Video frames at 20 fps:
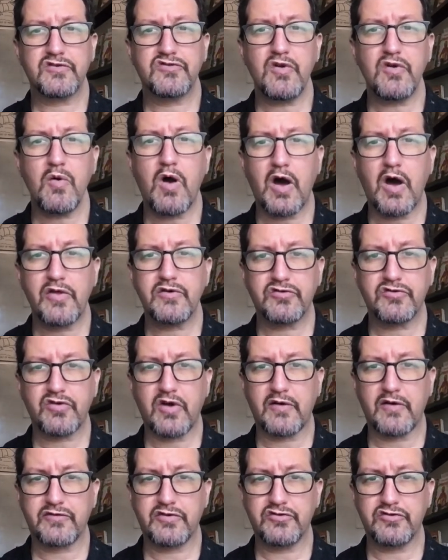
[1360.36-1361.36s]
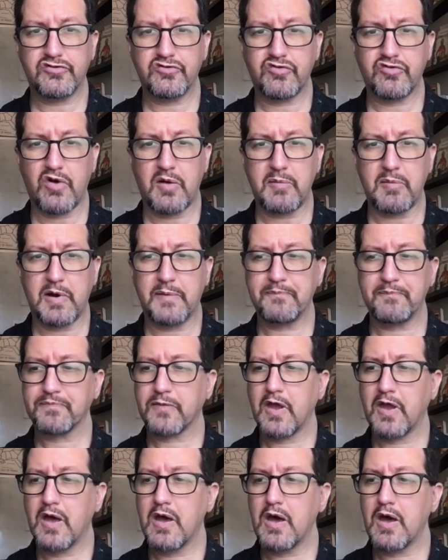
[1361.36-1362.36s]
other soft tissue trauma.
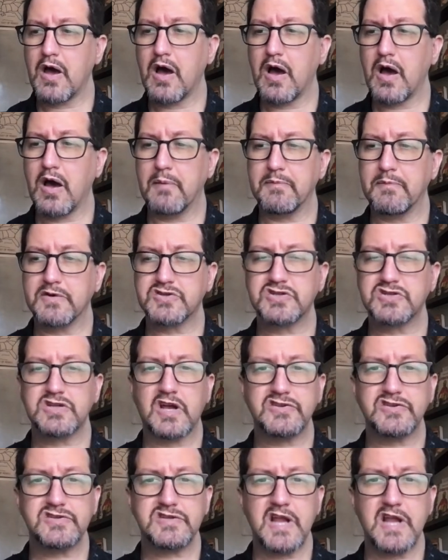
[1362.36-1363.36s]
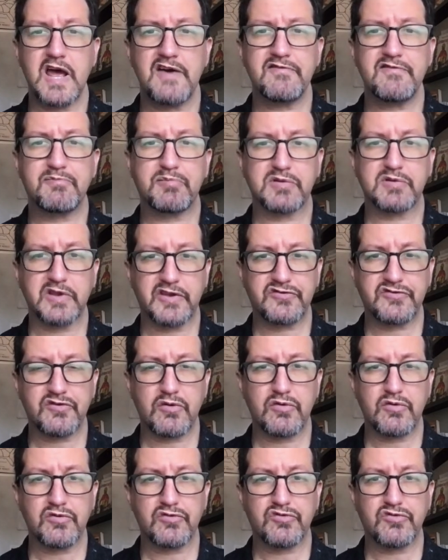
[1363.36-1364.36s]
She doesn't have
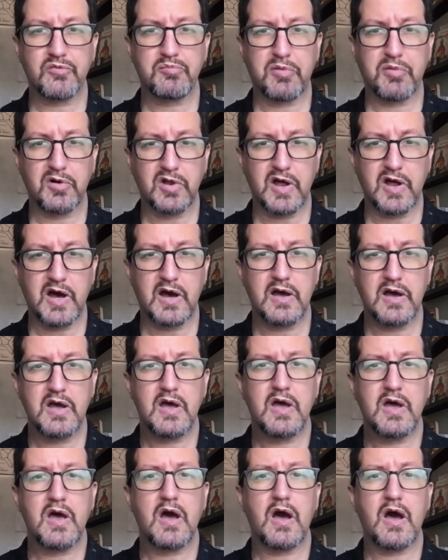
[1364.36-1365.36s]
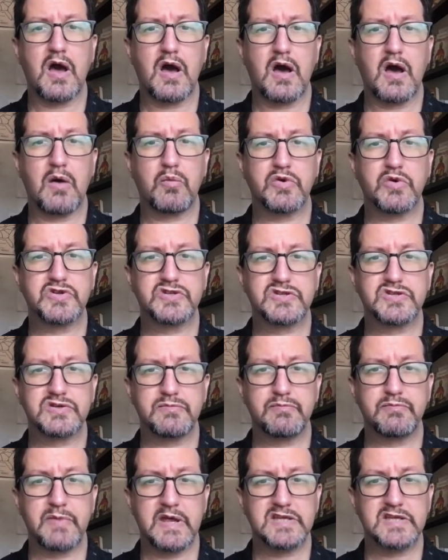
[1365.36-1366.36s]
blisters or bulla, which
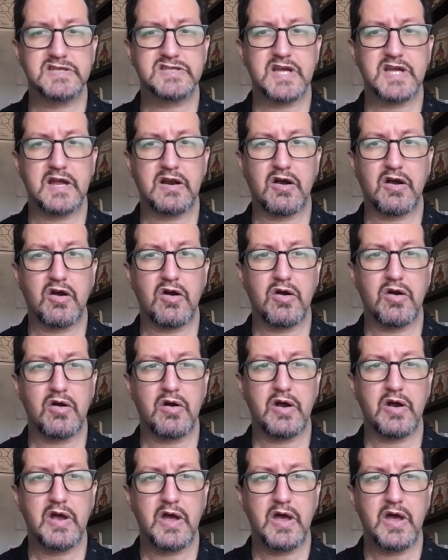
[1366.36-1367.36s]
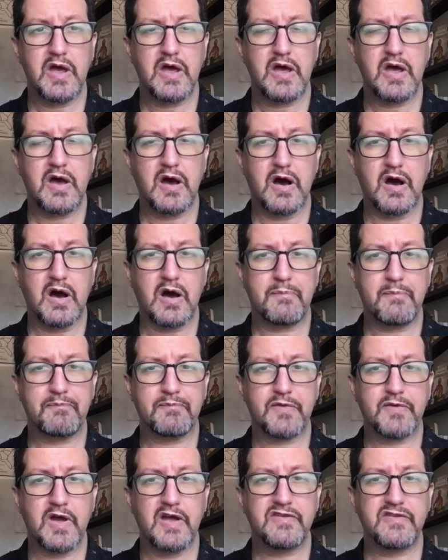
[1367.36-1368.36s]
means that her
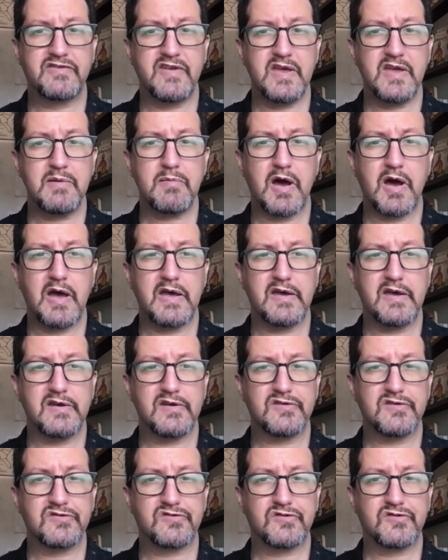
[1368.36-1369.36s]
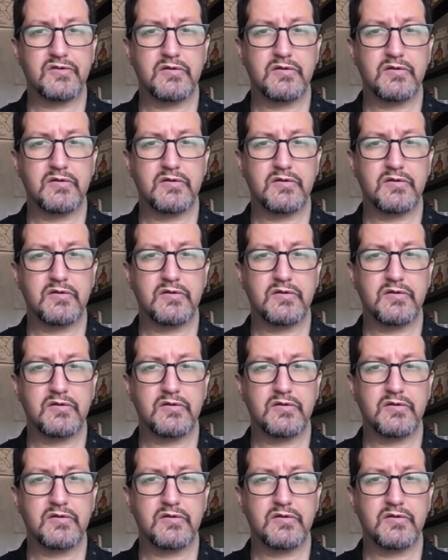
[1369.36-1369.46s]
edema is